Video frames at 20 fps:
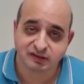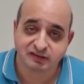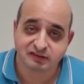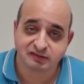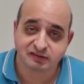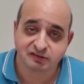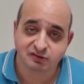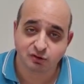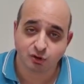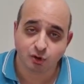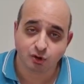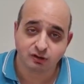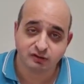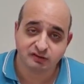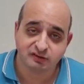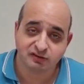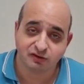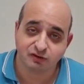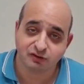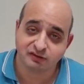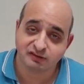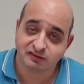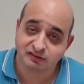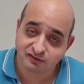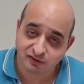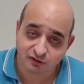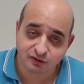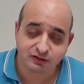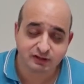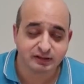a solid 9
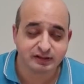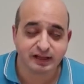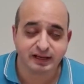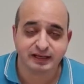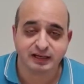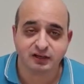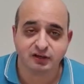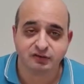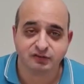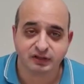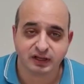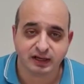out of